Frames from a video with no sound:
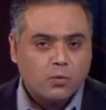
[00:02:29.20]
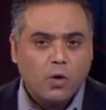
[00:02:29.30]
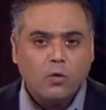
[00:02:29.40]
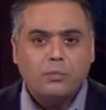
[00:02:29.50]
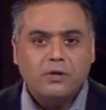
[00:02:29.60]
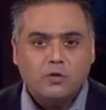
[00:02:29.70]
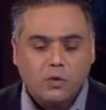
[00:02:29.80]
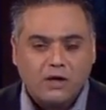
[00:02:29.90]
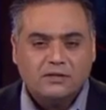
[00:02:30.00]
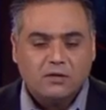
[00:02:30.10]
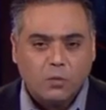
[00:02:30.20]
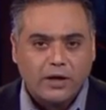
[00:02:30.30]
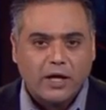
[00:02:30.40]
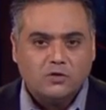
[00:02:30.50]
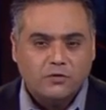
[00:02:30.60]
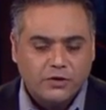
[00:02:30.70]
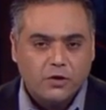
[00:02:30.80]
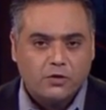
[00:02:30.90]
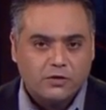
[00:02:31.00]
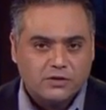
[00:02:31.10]
what would be the grounds that the White House would
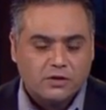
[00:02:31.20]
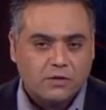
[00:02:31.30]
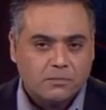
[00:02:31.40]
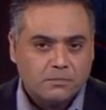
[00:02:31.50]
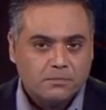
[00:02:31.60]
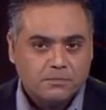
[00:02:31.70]
veto this on?